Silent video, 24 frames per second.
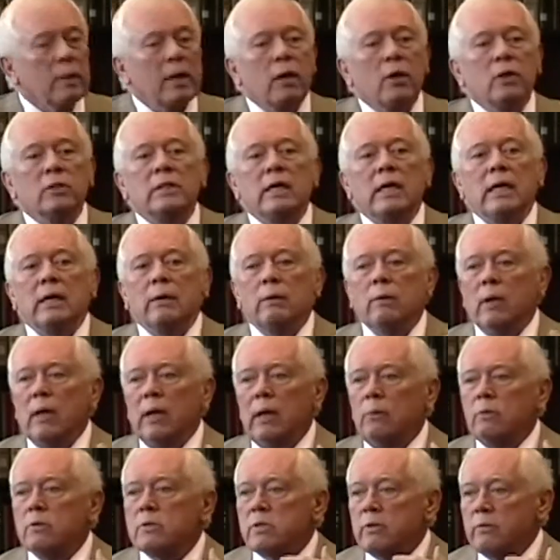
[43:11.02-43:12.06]
because he,
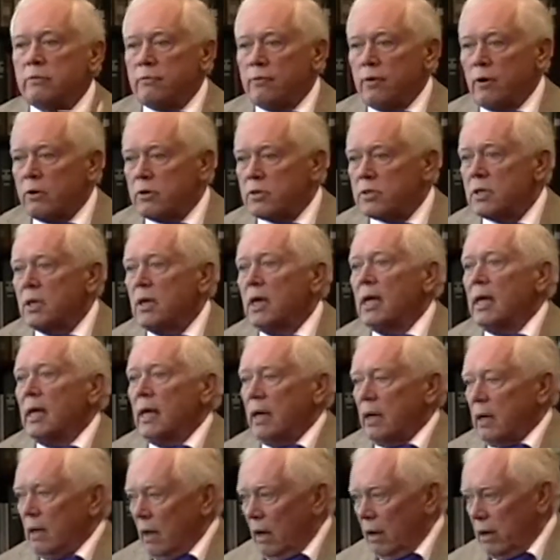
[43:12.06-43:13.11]
he was the first
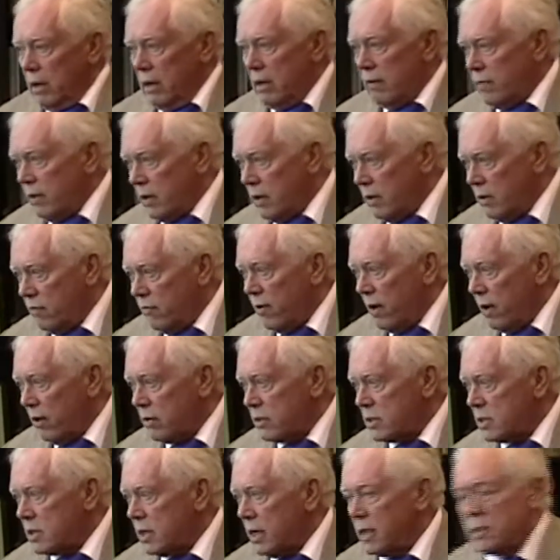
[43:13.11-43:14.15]
in any of the
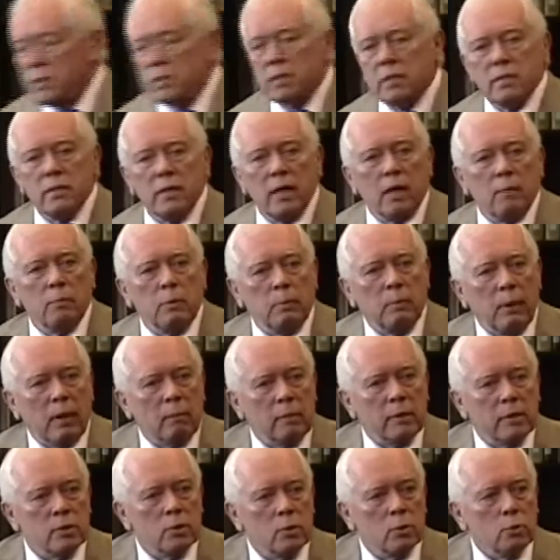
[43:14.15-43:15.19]
Confederate states to set up a
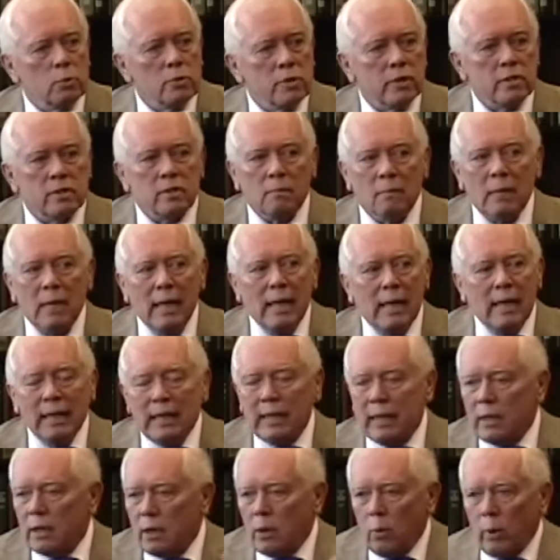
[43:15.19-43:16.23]
public school system. He
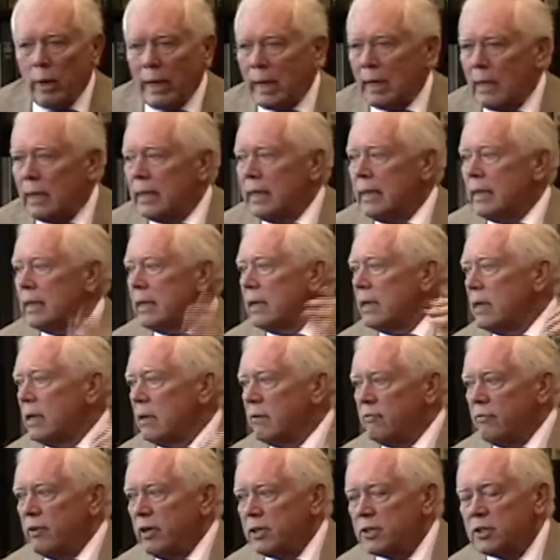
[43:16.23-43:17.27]
did it quickly, he did it
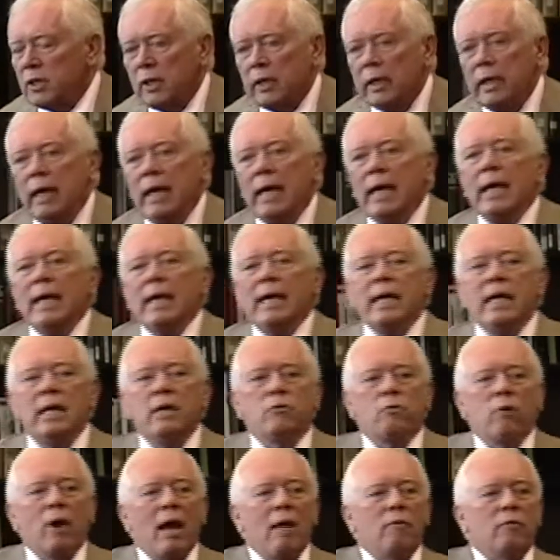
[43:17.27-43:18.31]
efficiently. He
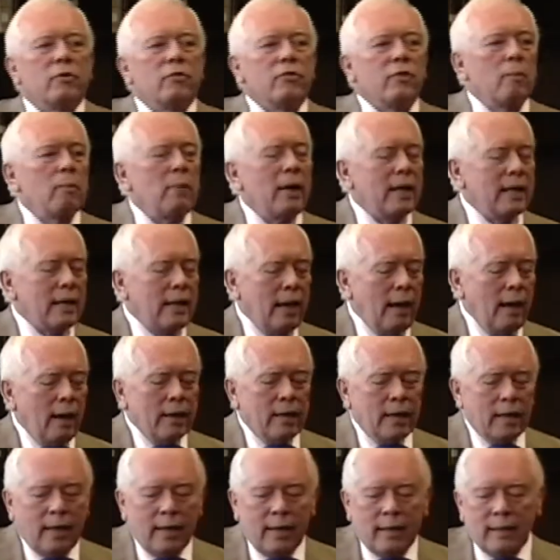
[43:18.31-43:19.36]
traveled, somebody
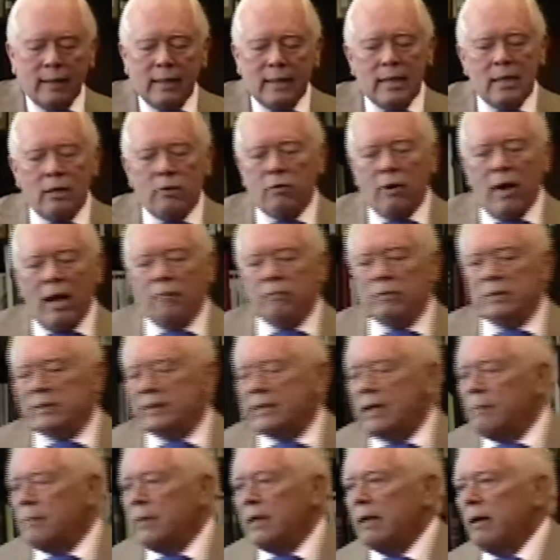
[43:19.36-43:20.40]
calculated that he traveled
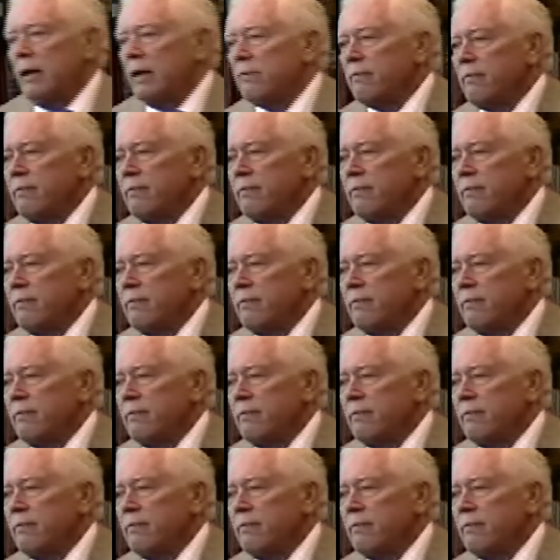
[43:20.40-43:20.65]
something like,